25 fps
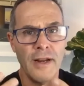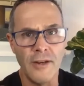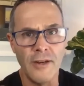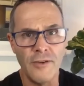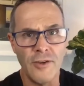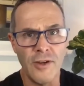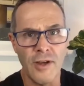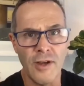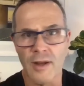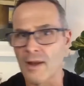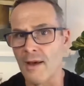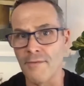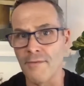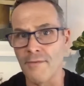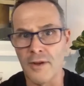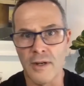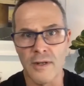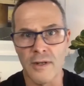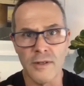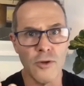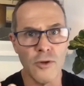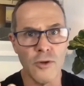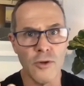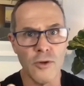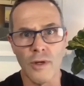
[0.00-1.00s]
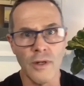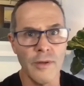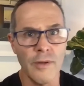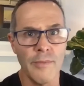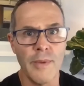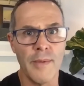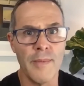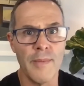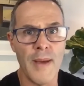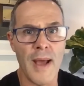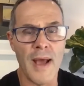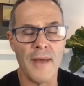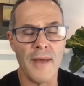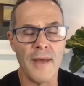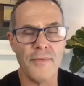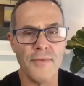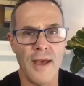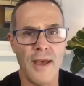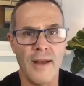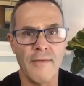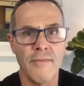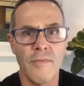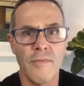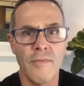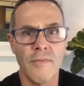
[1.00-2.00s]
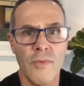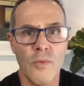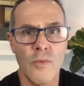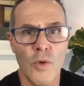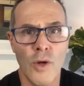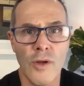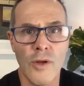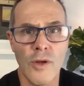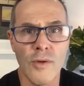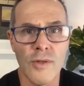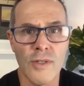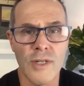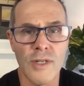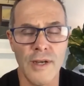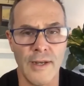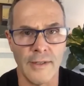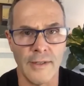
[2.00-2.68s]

I'd love you to talk a little bit about that and what you're seeing.